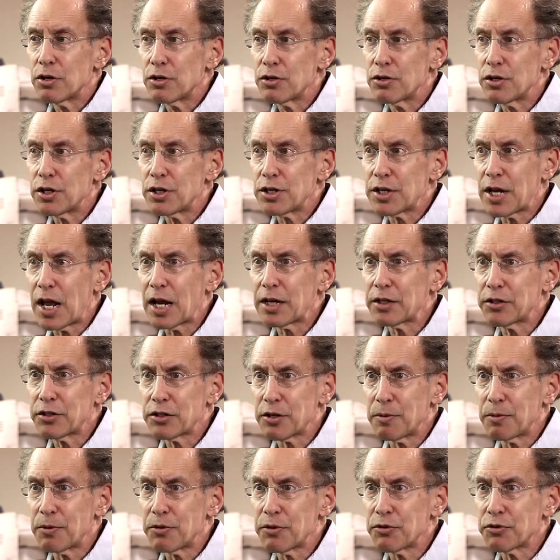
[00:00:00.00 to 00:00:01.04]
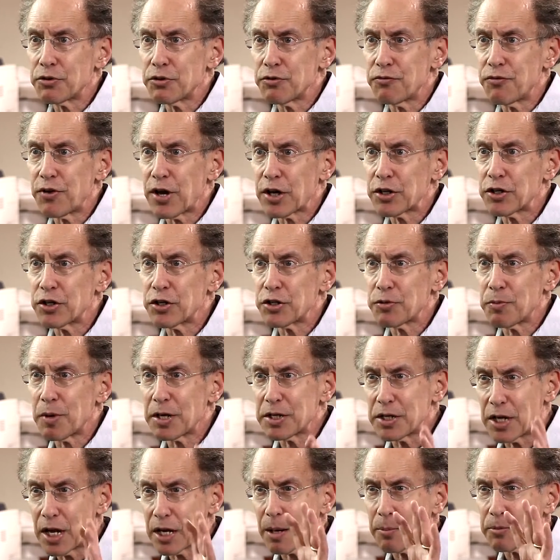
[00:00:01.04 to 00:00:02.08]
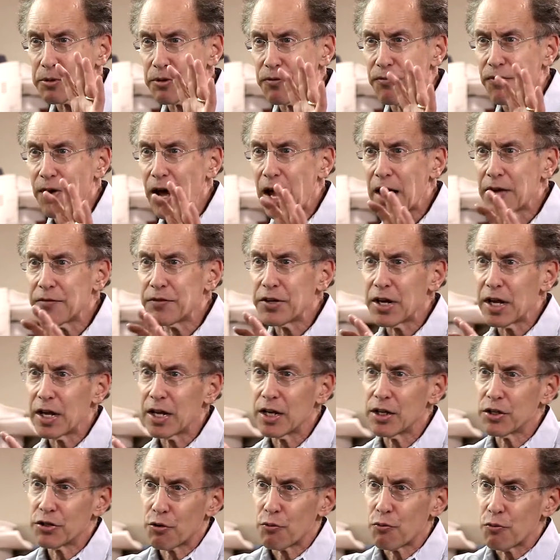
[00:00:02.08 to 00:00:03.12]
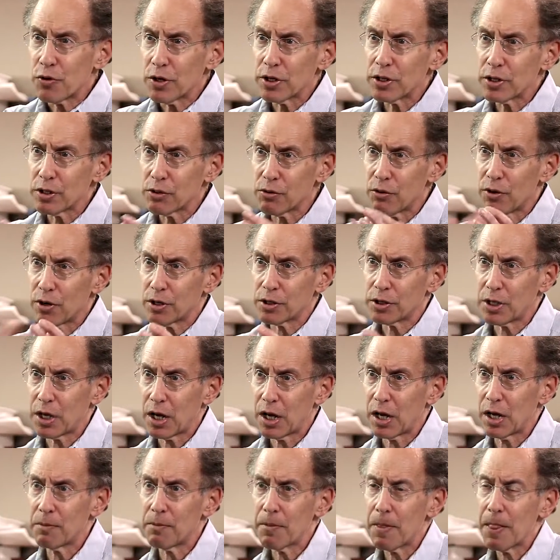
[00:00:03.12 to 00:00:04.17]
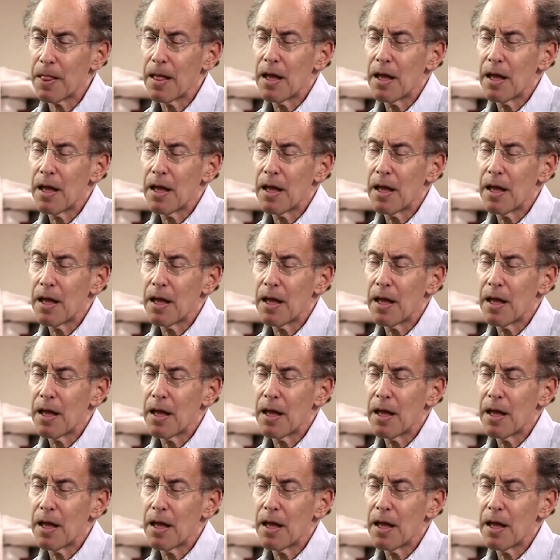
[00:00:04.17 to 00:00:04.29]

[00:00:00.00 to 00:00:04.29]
detect some of those infections might take up to five days, a really long time.